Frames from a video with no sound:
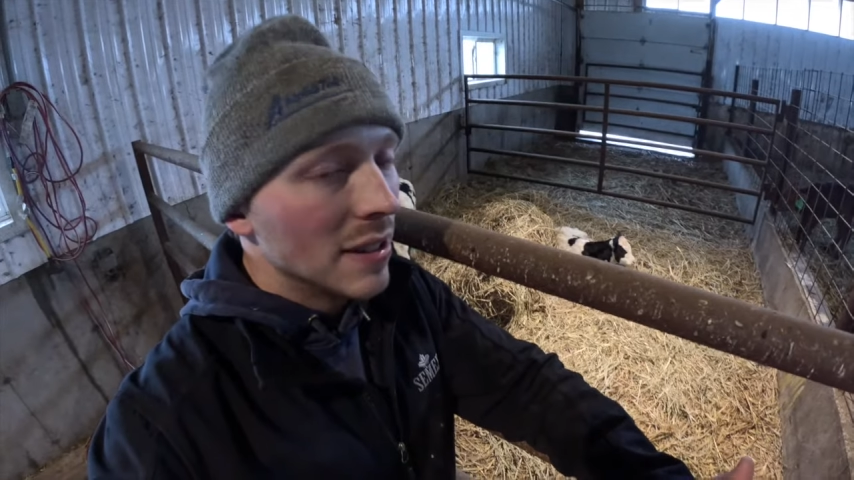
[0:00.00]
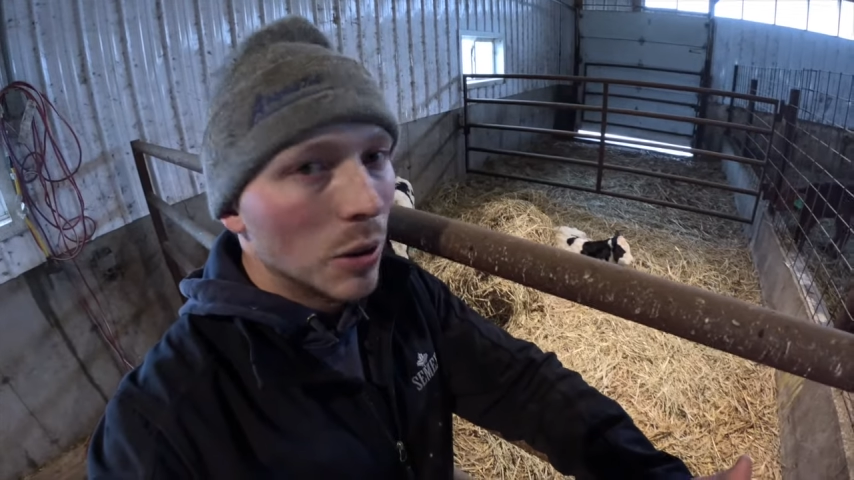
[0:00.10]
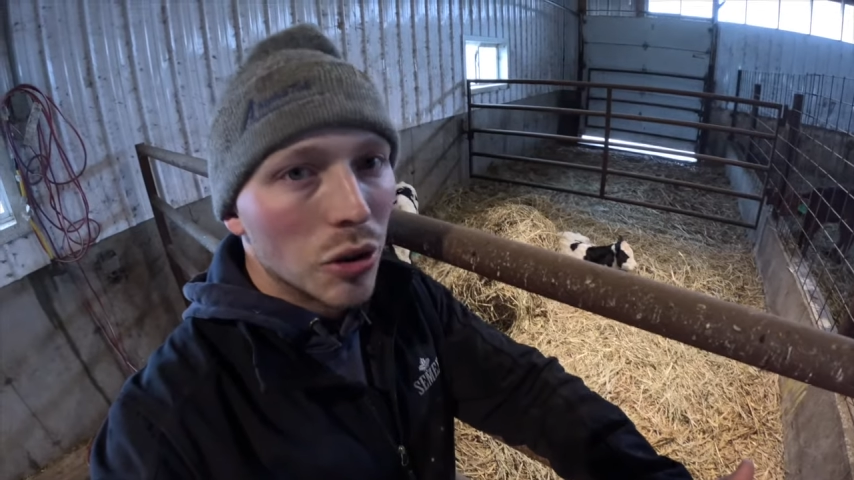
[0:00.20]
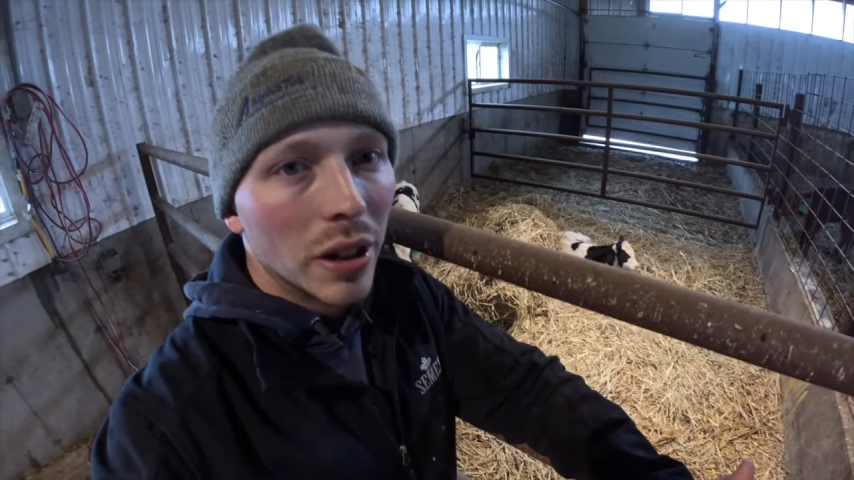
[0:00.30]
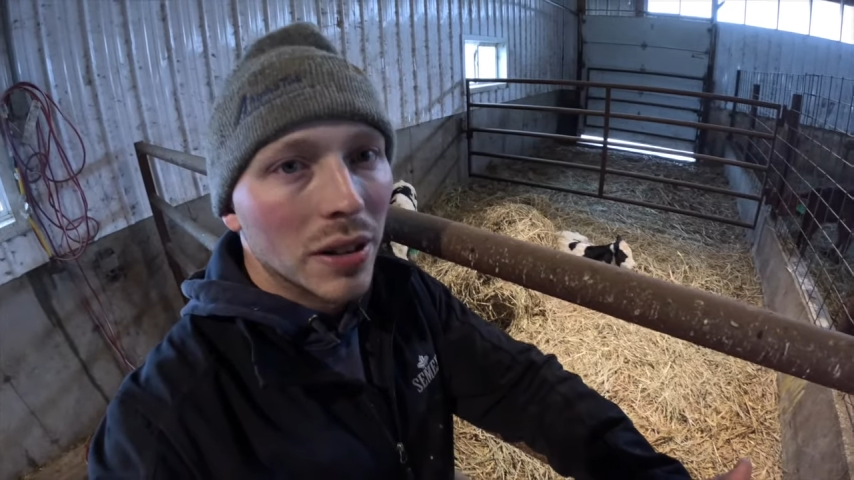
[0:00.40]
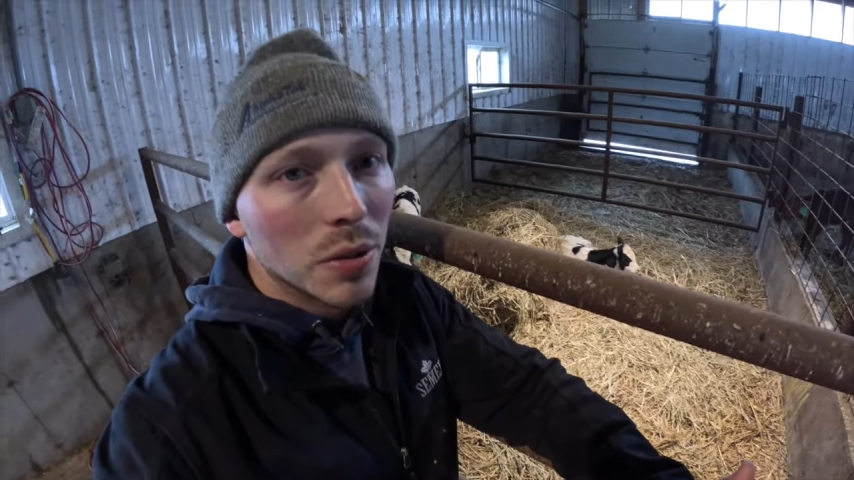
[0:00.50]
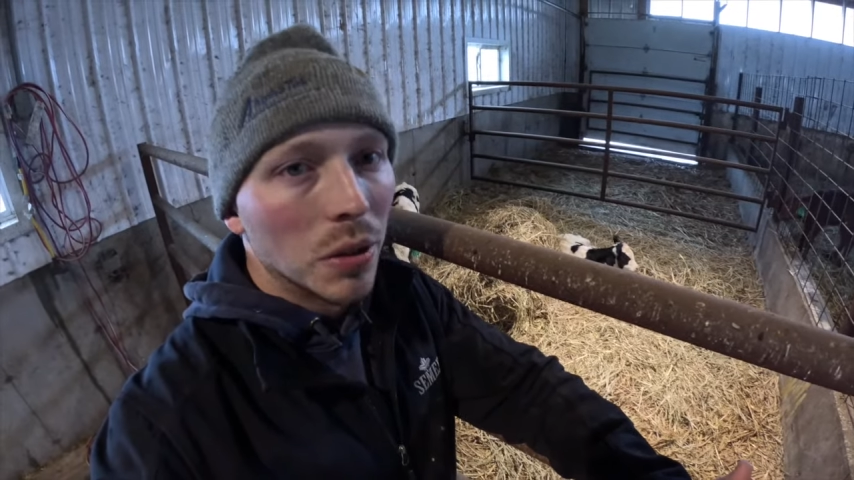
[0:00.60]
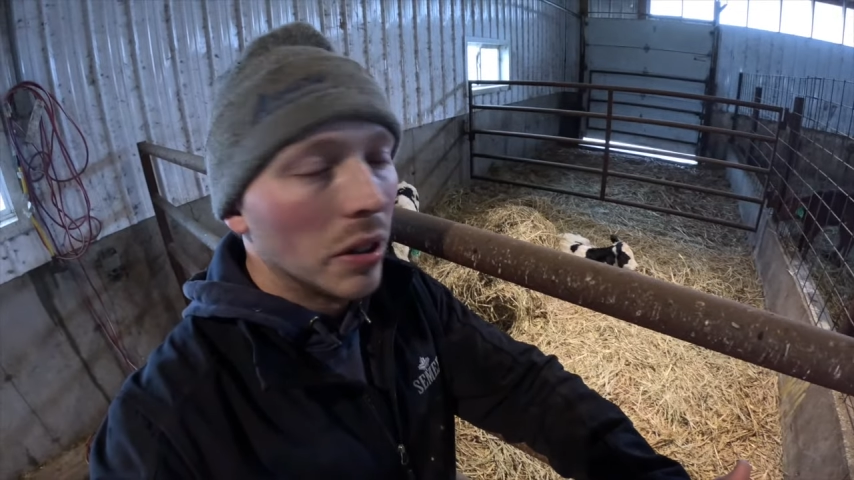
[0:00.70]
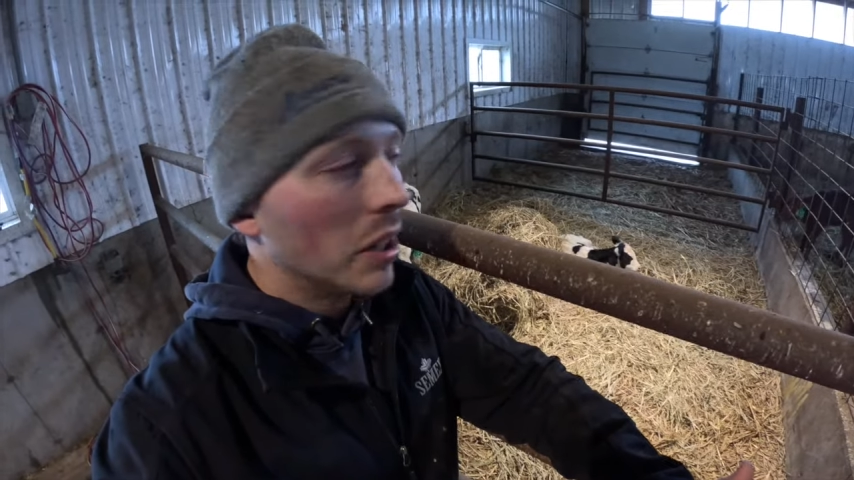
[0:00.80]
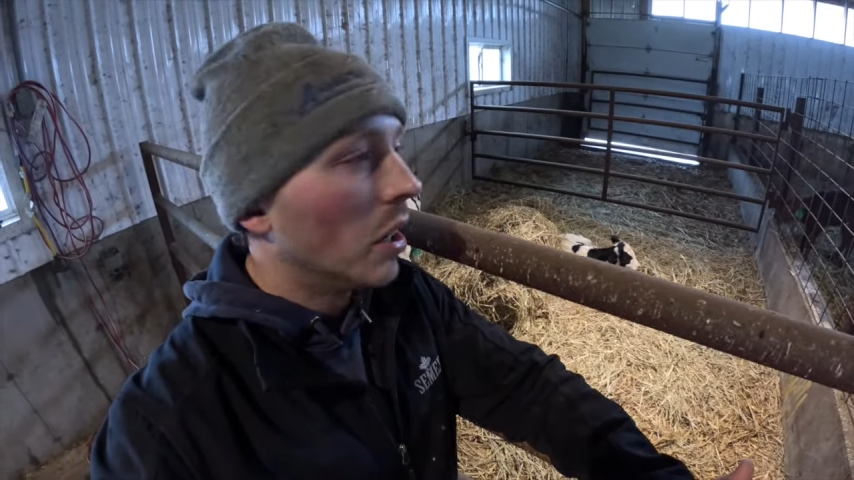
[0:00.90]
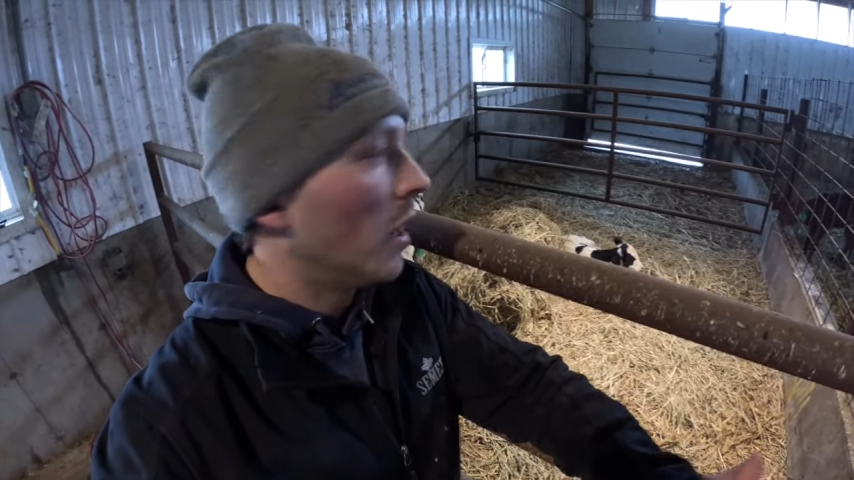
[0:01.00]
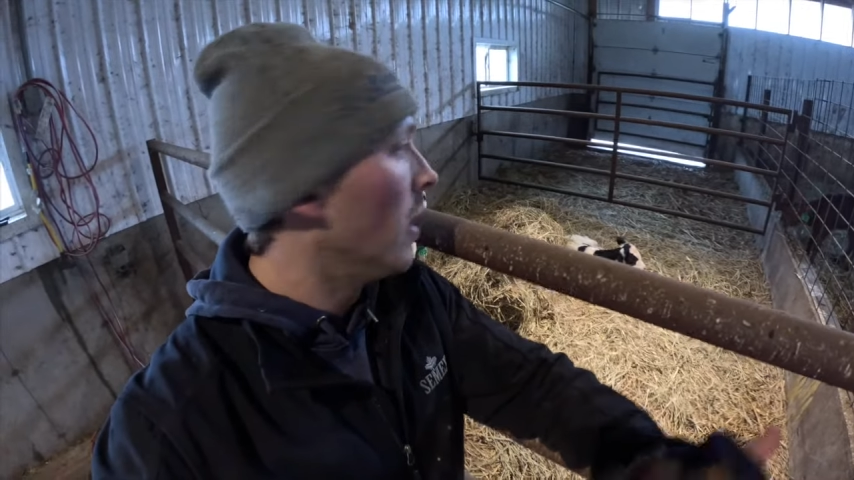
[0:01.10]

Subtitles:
It drinks really good.